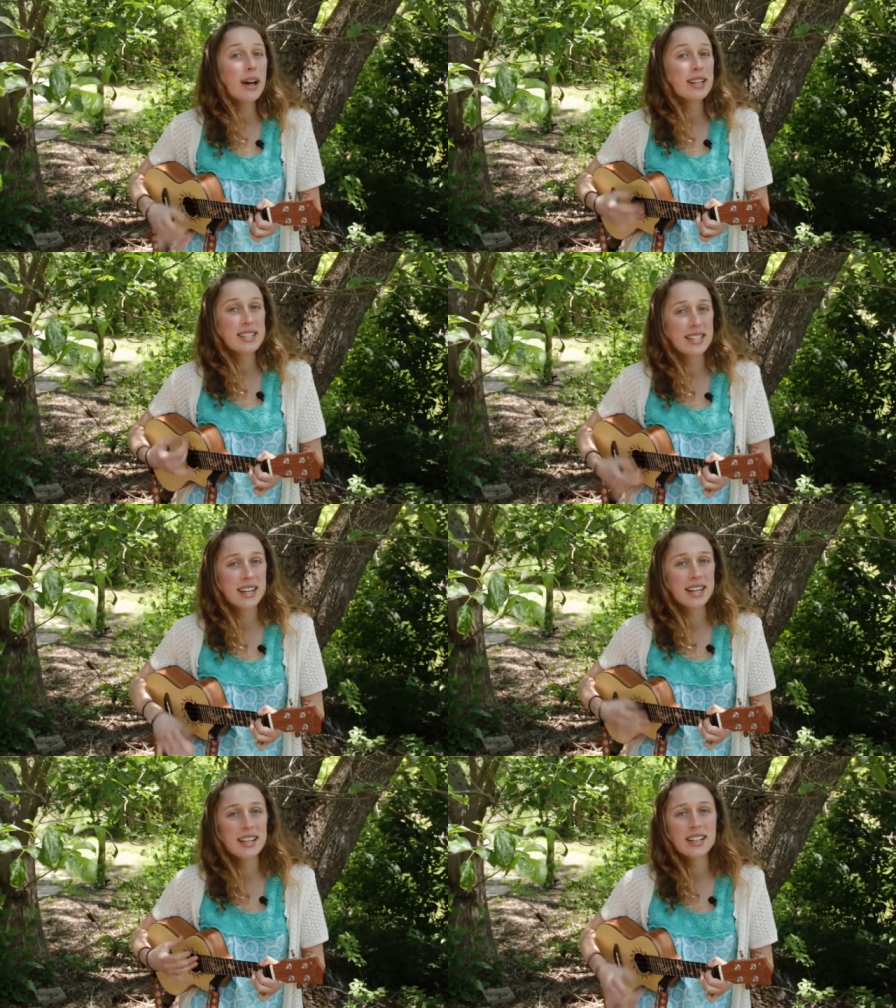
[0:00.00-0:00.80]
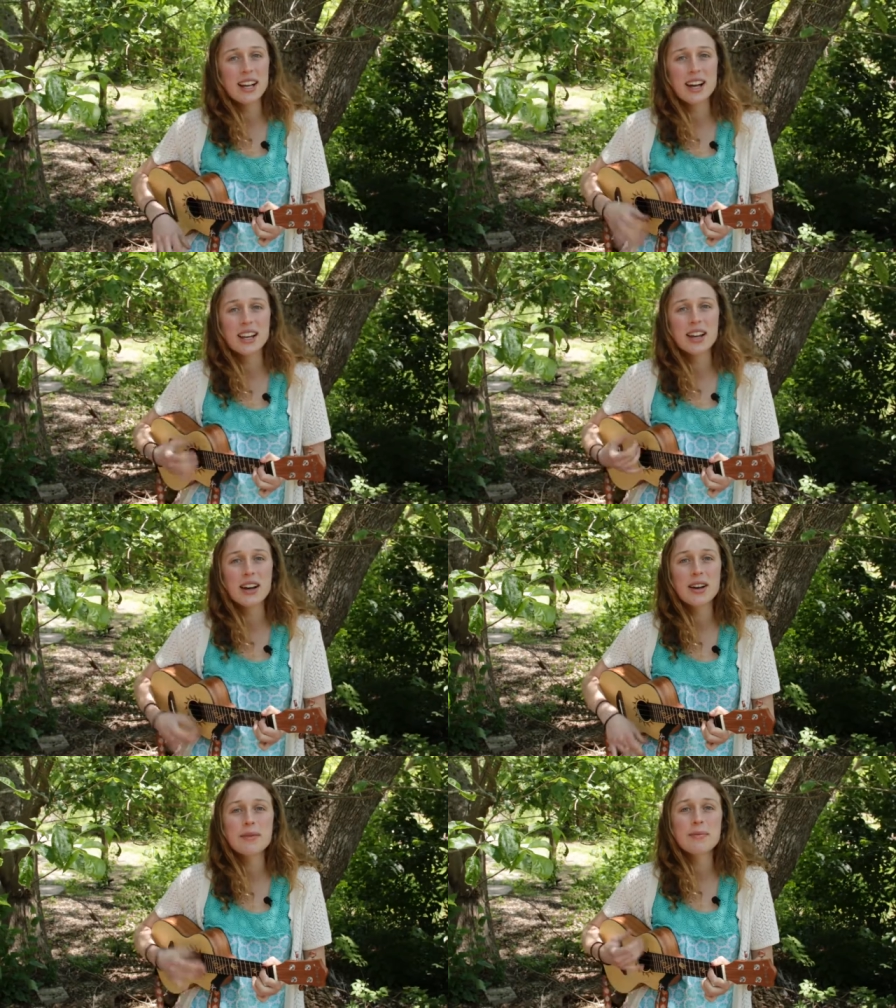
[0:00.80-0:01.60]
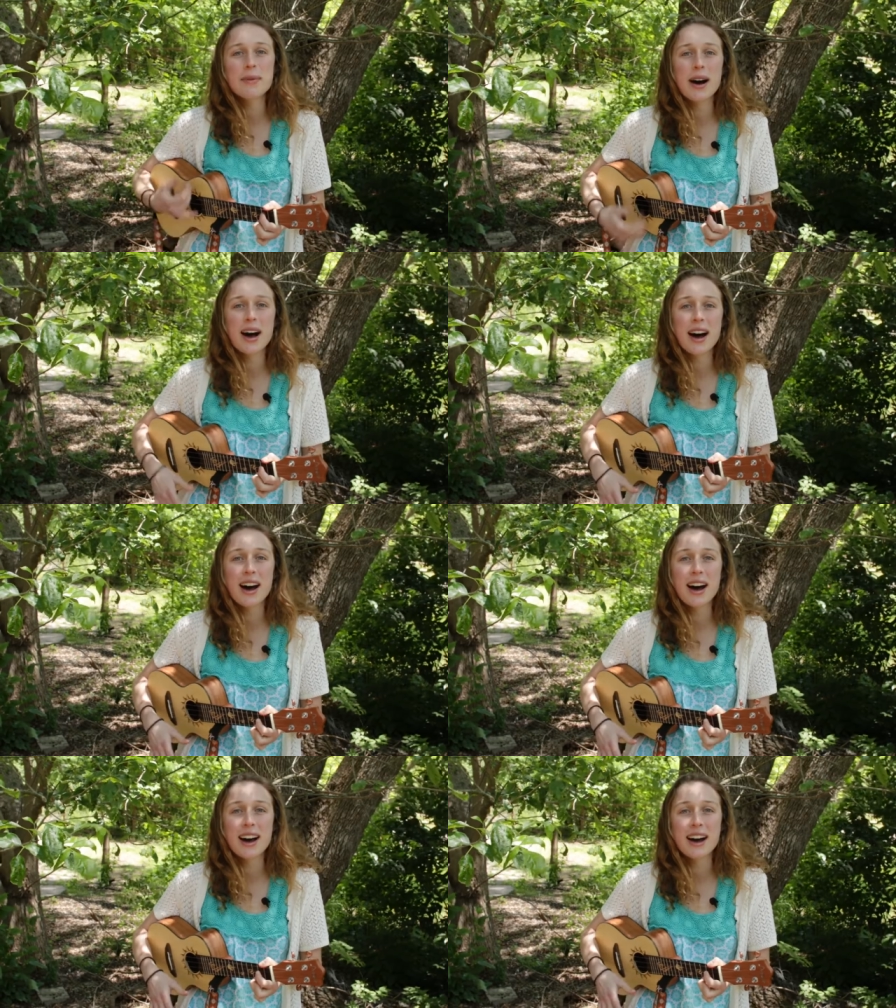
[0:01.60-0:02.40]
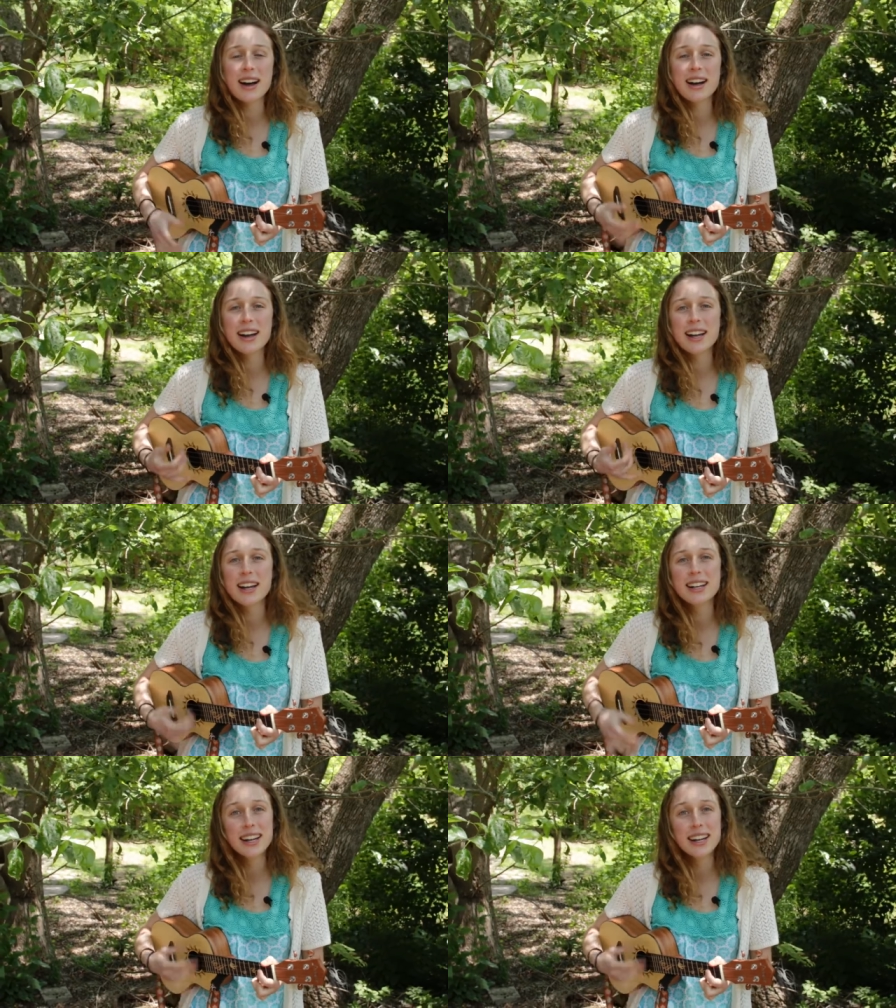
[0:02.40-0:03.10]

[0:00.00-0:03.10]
and sing a lullaby.